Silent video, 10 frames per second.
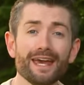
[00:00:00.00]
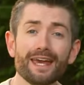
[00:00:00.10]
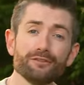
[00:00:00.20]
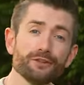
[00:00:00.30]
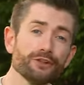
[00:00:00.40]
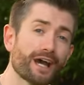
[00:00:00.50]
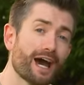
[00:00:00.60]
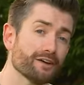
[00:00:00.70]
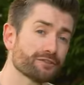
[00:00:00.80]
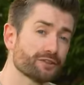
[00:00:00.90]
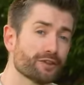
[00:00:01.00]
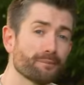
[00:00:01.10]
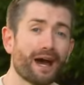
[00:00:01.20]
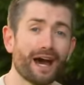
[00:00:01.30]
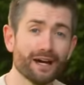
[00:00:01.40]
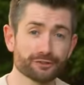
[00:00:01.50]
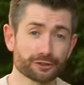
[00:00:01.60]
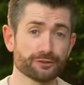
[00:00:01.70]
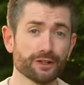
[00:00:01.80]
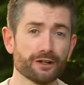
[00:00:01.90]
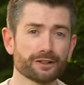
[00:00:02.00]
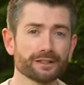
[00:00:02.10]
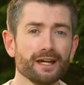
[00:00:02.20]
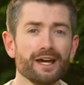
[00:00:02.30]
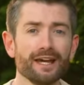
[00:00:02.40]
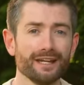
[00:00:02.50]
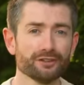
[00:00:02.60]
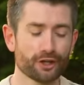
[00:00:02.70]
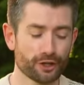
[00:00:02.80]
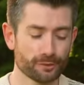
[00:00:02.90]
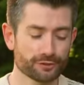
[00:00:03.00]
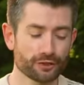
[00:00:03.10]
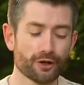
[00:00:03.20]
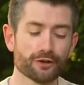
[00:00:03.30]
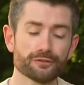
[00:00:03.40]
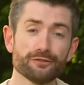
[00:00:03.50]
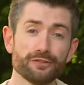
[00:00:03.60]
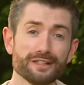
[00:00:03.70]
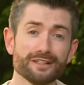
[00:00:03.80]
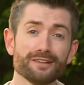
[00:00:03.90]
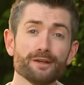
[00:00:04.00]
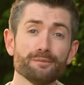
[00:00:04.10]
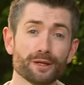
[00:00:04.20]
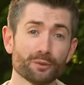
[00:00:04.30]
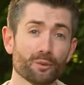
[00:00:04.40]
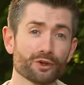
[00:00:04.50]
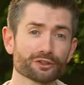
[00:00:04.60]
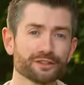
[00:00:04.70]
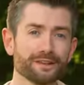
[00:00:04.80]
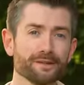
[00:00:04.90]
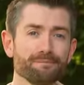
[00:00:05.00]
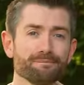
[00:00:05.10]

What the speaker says: if you look after them after flowering in terms of feeding them and watering them,